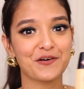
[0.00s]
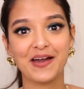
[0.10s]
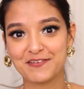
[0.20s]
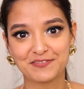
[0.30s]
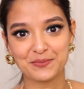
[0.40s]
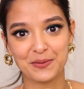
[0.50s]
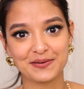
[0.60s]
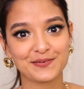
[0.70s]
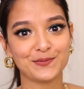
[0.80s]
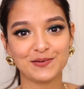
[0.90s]
for
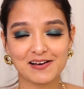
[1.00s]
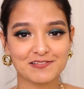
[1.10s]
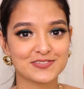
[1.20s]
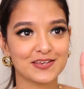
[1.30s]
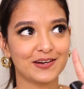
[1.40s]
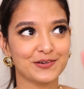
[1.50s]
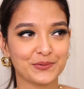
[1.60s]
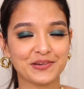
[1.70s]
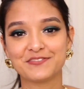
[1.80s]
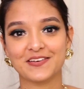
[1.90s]
everyone who loves a
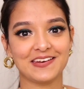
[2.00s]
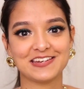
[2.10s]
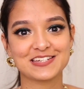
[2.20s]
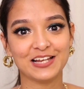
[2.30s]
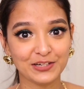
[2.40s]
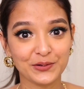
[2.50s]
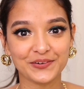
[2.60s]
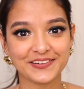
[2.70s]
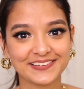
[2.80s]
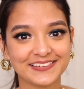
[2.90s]
dewy finish
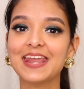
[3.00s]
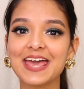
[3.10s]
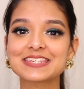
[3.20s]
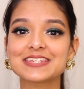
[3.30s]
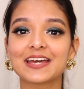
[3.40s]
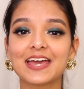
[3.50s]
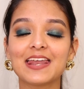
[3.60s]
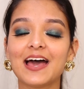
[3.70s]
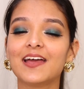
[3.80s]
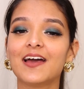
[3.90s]
look. Next, again,
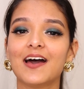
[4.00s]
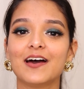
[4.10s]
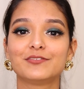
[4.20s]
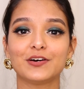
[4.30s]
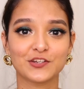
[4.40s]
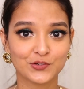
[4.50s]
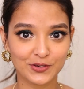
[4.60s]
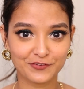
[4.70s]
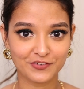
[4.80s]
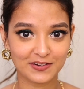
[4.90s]
I have a
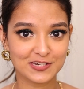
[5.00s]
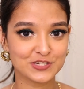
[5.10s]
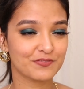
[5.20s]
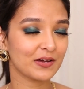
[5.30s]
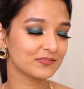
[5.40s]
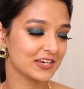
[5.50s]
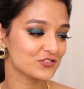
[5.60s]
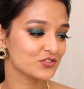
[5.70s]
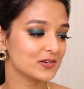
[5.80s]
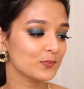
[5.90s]
dewy finish
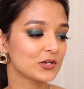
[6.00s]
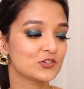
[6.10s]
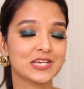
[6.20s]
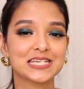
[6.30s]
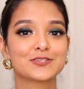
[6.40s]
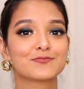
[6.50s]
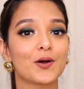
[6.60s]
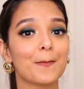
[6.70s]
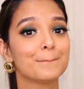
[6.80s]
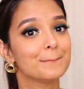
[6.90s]
foundation which is
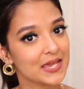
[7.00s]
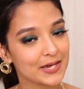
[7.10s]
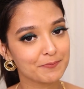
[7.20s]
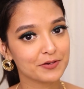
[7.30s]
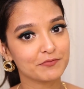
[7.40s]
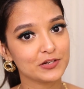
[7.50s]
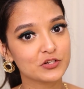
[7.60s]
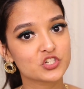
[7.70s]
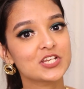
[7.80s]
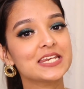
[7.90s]
from Makeup
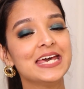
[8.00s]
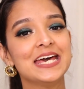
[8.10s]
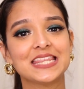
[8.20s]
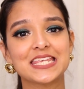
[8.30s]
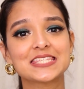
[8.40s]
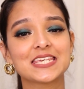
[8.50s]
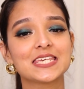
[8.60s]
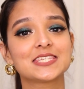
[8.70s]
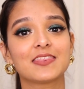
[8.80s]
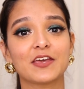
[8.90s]
Revolution. This
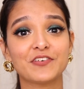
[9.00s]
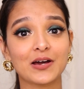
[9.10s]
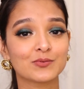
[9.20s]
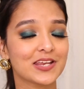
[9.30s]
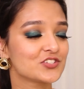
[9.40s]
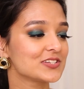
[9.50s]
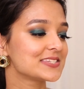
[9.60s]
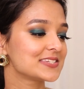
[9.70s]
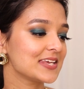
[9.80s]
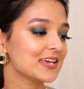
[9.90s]
is their foundation
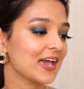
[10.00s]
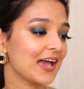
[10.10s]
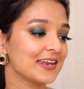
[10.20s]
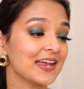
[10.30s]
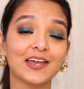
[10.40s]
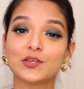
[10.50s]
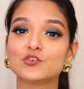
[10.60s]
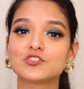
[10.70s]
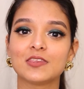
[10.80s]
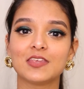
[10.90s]
stick and I
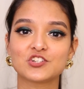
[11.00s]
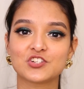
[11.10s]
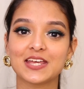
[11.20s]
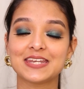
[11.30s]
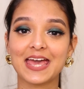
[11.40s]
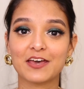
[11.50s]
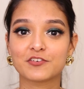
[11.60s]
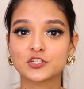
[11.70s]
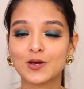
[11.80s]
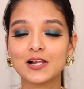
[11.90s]
use the shade
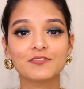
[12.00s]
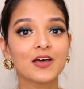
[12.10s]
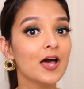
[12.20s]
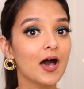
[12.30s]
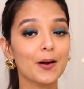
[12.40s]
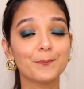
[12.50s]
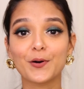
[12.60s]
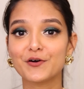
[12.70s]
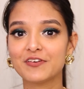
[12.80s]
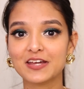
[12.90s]
F12, a
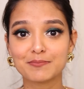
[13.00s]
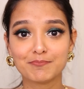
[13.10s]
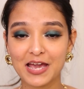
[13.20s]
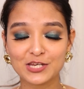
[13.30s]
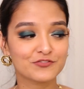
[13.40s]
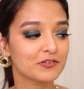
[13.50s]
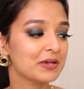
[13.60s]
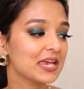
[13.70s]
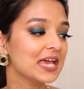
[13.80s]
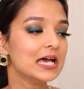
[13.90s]
perfect match for
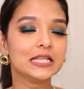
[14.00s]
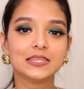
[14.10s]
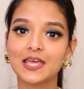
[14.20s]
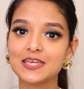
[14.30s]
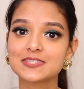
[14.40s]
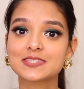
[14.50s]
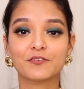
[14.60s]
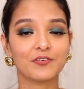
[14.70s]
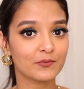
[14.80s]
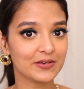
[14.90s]
me. This
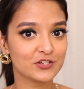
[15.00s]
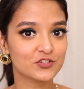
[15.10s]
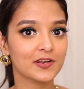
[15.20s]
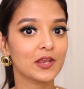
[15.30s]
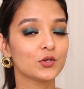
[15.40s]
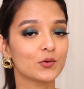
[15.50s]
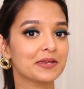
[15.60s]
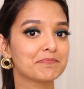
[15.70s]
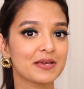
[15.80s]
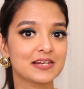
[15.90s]
foundation, you
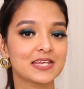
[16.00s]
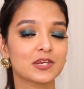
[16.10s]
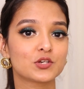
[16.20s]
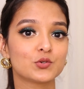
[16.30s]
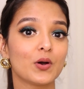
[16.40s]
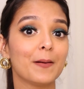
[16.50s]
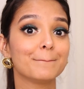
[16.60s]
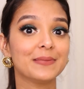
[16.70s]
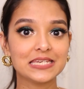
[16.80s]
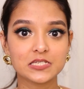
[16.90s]
can build it to a
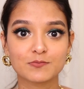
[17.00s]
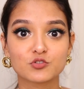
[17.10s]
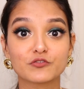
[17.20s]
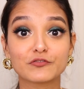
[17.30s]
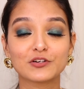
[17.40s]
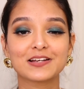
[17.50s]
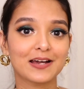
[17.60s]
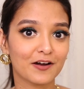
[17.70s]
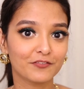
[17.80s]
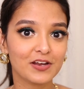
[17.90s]
medium to full
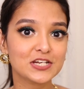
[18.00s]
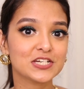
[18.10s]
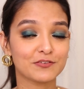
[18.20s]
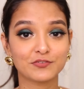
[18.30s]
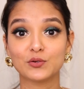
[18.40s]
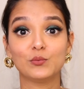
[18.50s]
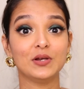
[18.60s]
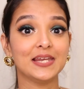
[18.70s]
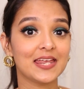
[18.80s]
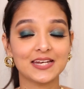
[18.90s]
coverage if you
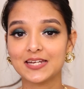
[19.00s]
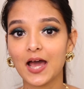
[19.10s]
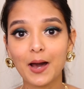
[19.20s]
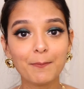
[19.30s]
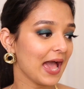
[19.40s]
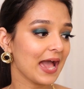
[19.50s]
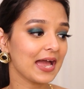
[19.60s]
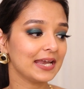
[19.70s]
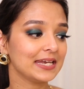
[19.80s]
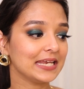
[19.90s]
layer it up,
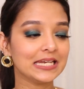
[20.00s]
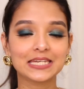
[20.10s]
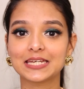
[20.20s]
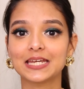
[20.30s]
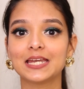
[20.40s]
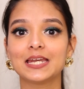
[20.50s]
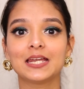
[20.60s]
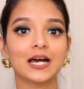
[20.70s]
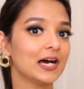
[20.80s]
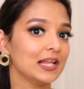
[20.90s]
and it can
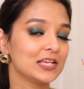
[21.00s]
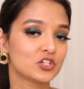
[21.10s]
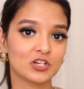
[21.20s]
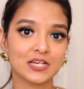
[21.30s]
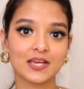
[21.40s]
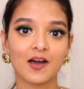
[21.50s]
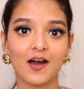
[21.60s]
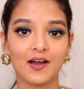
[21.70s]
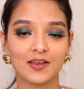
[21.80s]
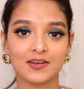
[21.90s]
literally
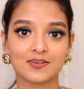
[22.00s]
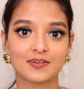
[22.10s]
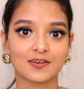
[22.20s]
hide